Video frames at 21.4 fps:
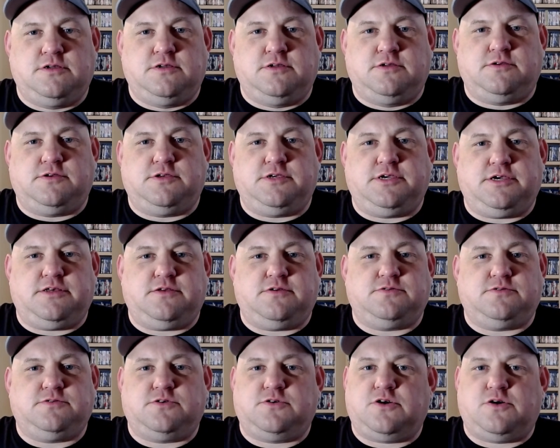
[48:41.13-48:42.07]
So yeah,
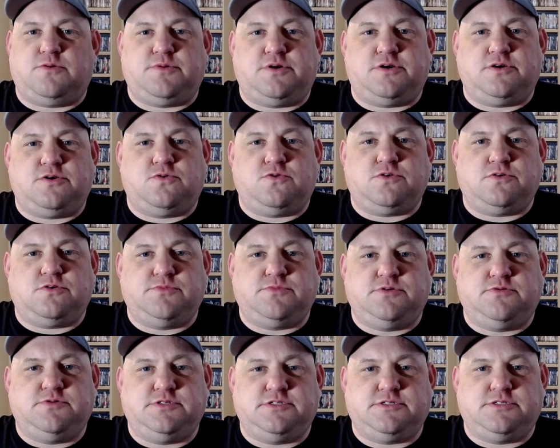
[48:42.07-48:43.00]
those are all my horror
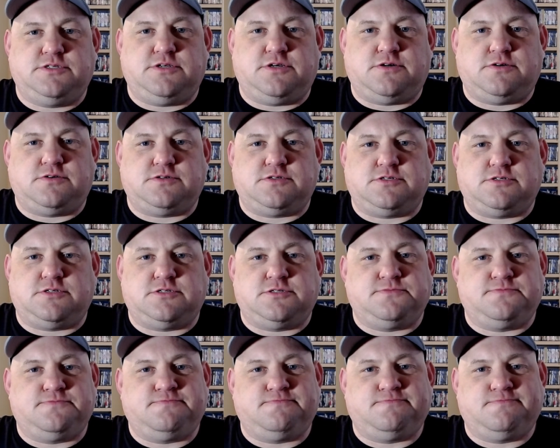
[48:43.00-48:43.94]
movies,
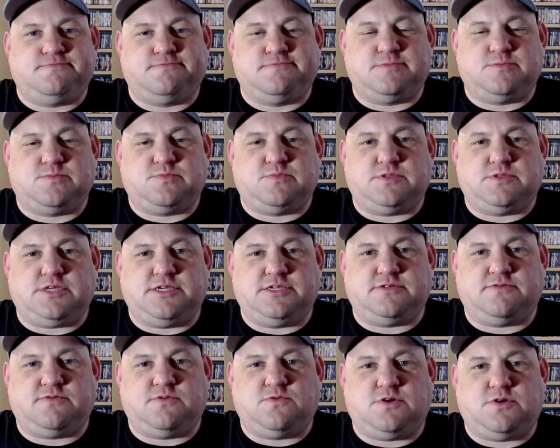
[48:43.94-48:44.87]
y'all.
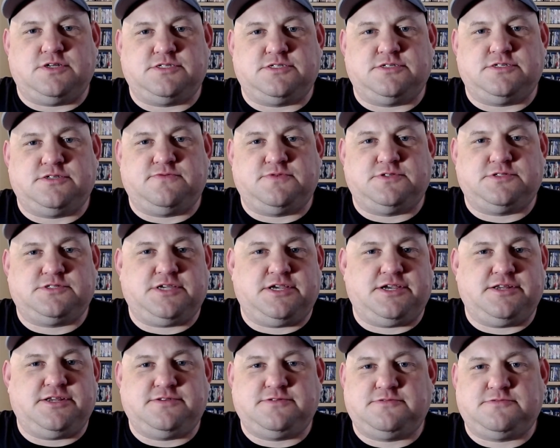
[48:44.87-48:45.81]
Thanks for watching. If you
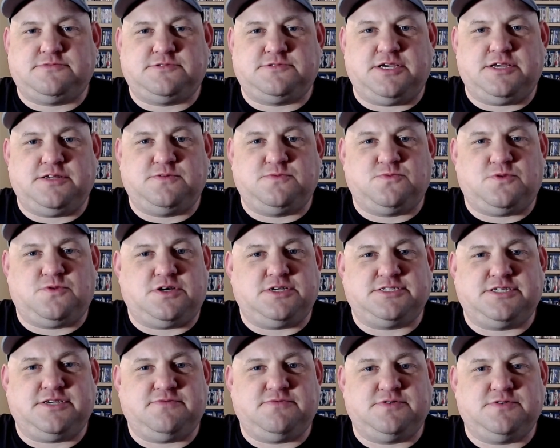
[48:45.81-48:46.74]
stayed and
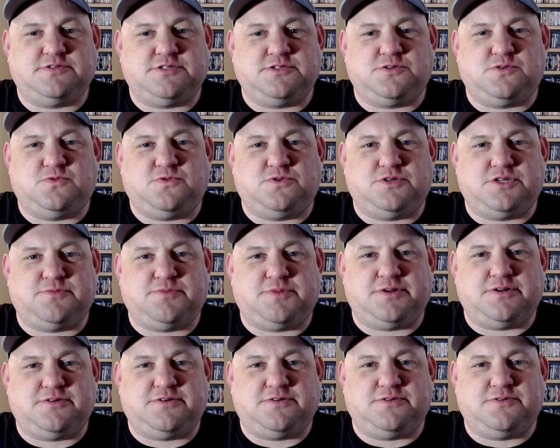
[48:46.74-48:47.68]
watched every single one of them,
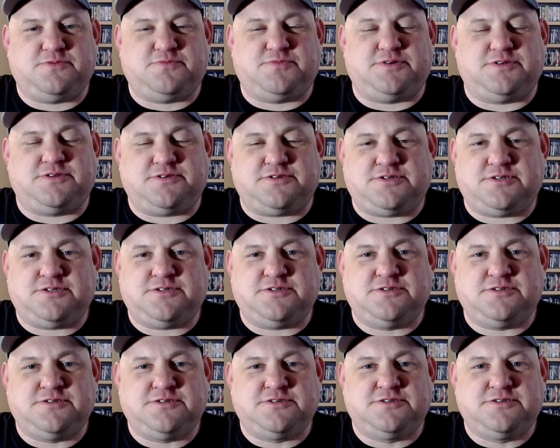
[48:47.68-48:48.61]
I don't know, but
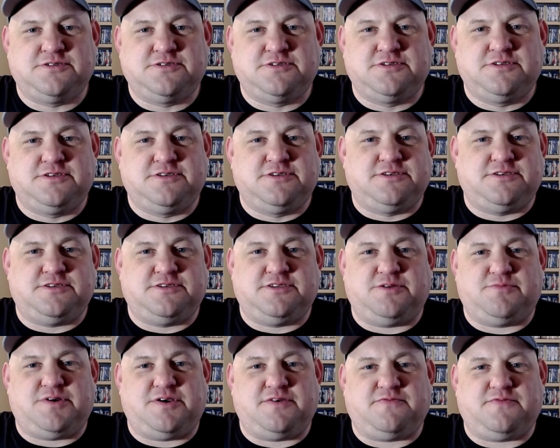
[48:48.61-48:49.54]

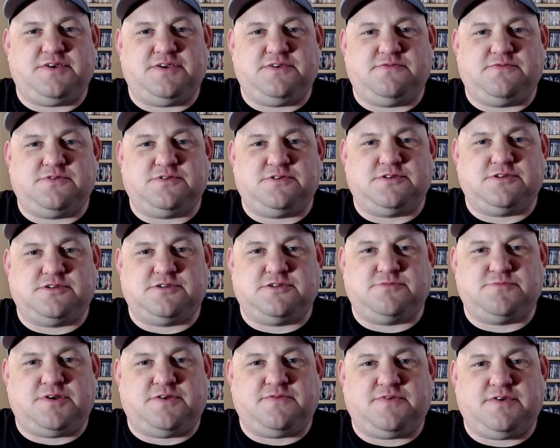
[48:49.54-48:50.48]
yeah, my favorite
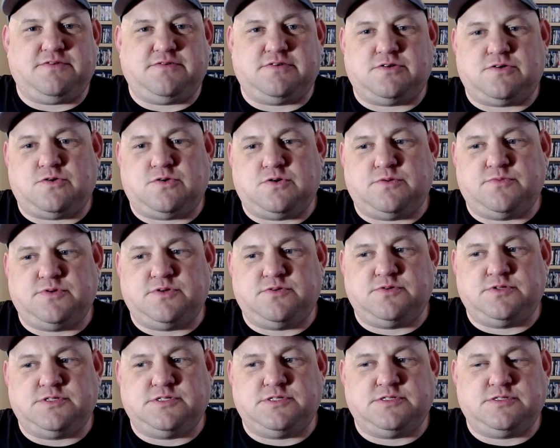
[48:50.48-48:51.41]
horror
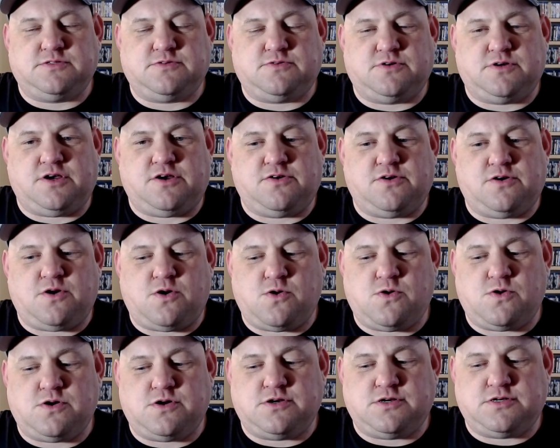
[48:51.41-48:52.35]
movies or
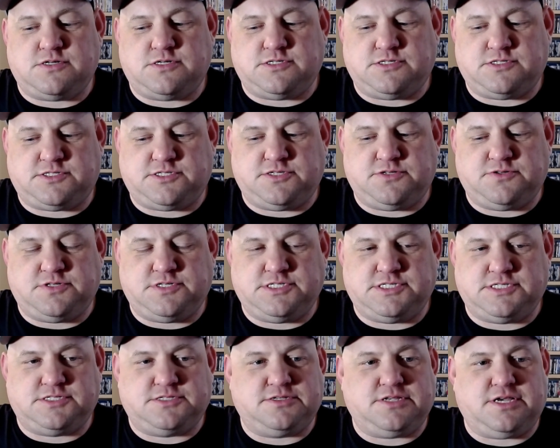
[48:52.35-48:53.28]
horror series
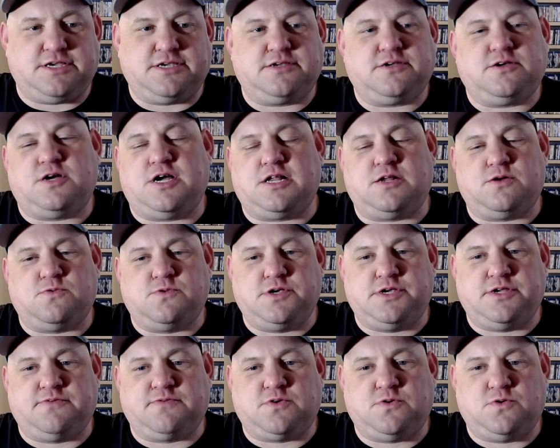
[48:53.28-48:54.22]
is like
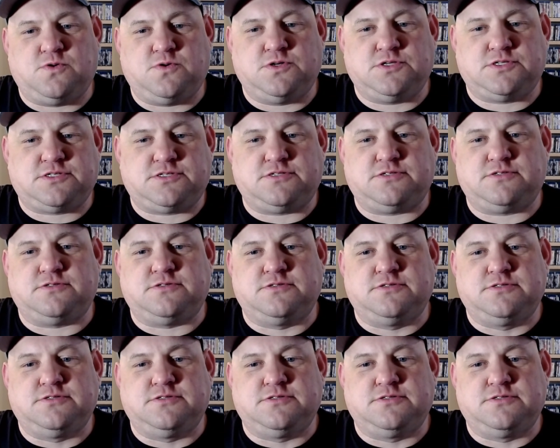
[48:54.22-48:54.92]
Halloween, of course, and